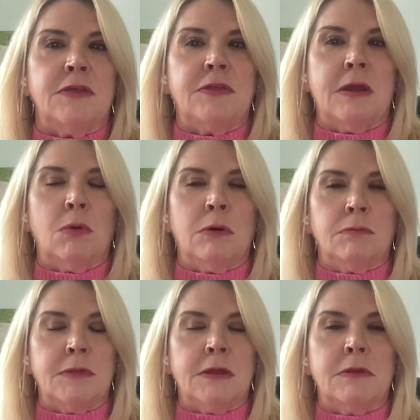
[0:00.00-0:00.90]
that
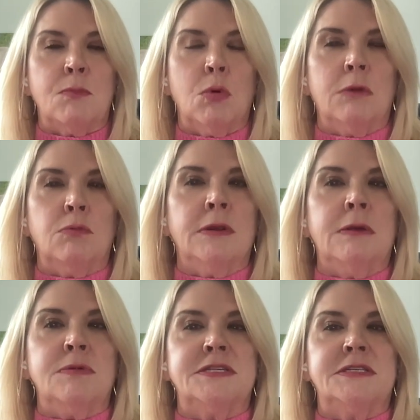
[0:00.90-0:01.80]
the board
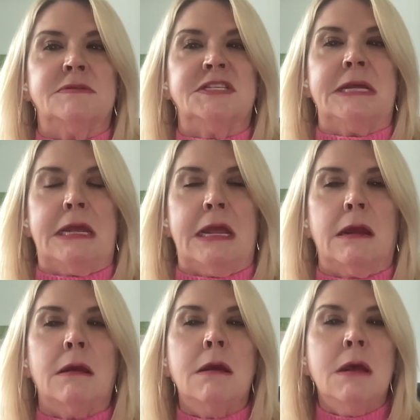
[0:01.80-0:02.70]
really was seeking.